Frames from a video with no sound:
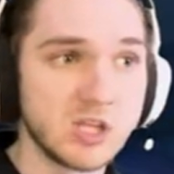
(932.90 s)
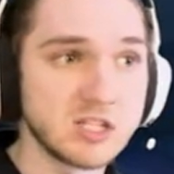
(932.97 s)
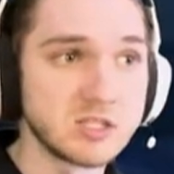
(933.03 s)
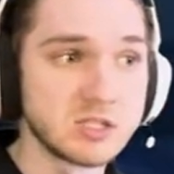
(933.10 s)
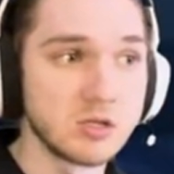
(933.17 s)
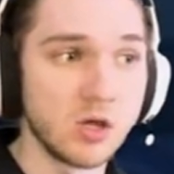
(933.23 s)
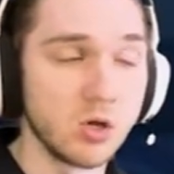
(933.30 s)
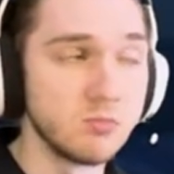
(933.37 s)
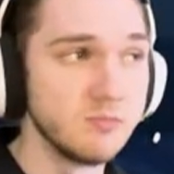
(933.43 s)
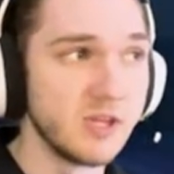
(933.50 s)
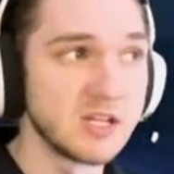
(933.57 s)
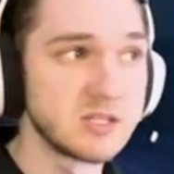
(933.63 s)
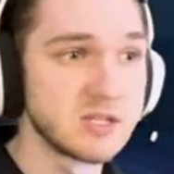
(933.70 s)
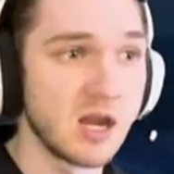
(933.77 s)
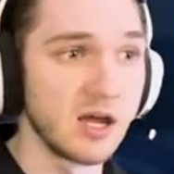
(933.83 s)
That's nope.
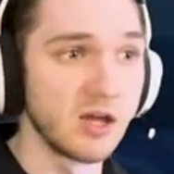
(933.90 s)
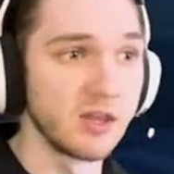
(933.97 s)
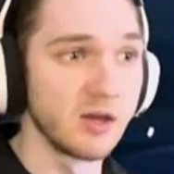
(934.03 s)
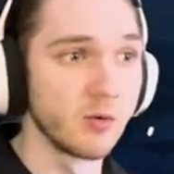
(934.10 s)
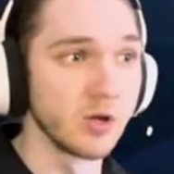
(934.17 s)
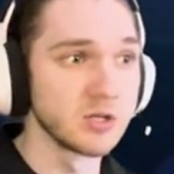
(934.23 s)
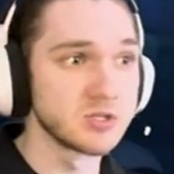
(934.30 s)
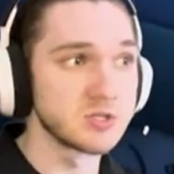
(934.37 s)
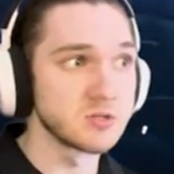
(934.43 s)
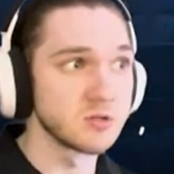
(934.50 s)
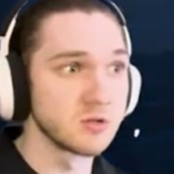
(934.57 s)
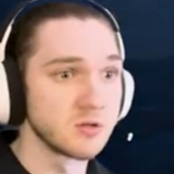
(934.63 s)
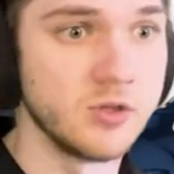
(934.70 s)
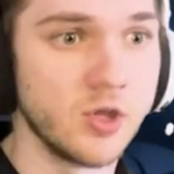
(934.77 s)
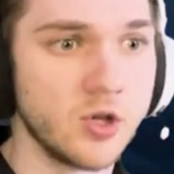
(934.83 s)
That's not how that works.
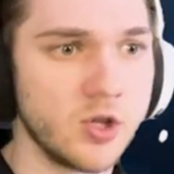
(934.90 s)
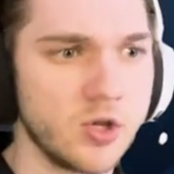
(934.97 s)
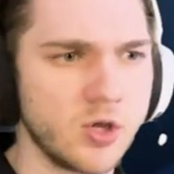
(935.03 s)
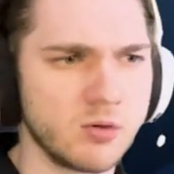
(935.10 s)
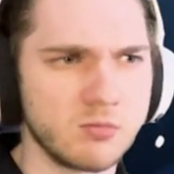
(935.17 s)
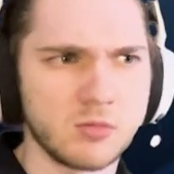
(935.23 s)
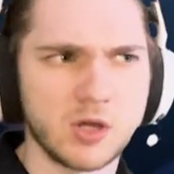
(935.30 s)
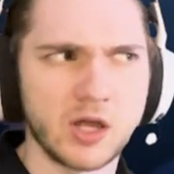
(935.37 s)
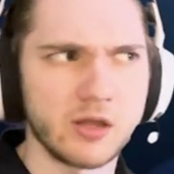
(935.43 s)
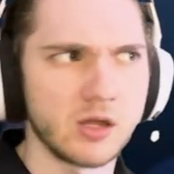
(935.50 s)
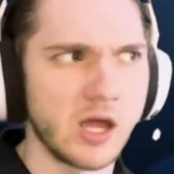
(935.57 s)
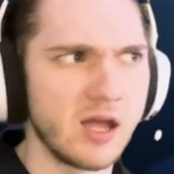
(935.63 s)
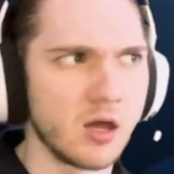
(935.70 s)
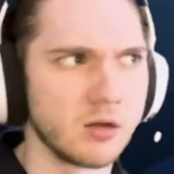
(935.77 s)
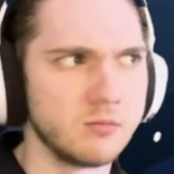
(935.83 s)
No, no, no. I,
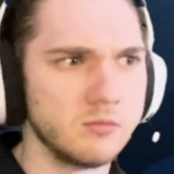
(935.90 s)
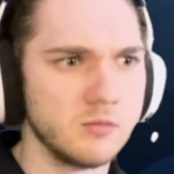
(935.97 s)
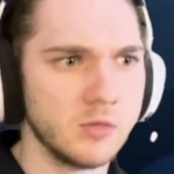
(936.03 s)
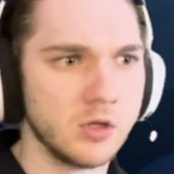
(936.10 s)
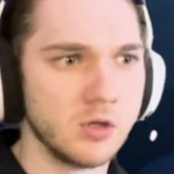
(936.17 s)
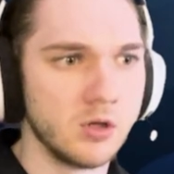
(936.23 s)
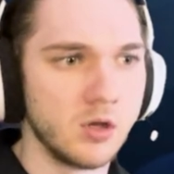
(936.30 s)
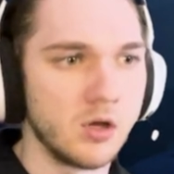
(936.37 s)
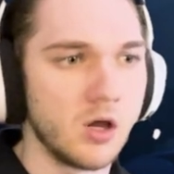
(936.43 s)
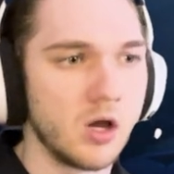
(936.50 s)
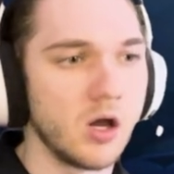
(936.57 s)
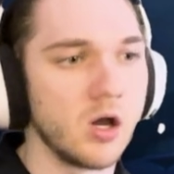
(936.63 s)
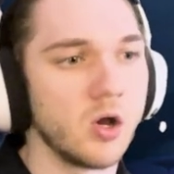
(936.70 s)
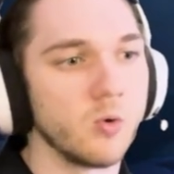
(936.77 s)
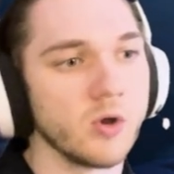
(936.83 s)
hang on.
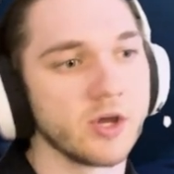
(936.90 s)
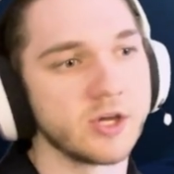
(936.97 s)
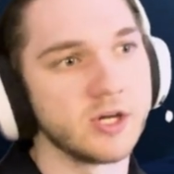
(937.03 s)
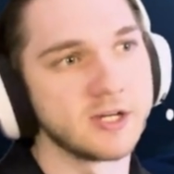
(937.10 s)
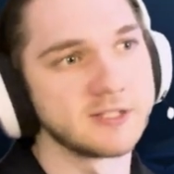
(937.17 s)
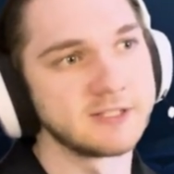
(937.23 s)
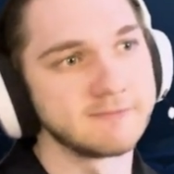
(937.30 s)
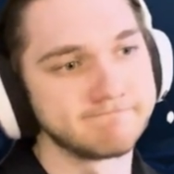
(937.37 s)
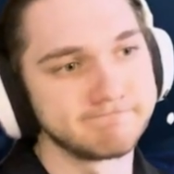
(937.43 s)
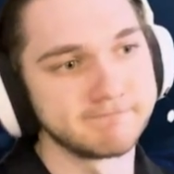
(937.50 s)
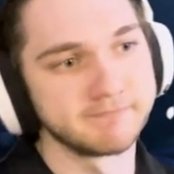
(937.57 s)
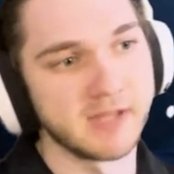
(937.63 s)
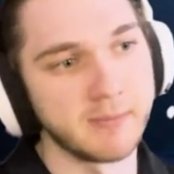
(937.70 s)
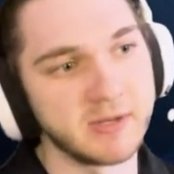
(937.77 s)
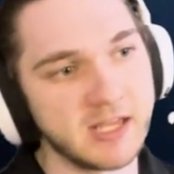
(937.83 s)
Oh, we're cooked.
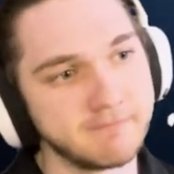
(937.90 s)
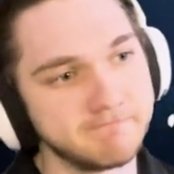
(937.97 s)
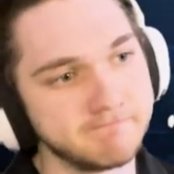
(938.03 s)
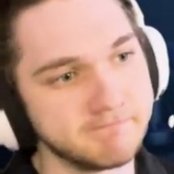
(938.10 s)
I'm dead.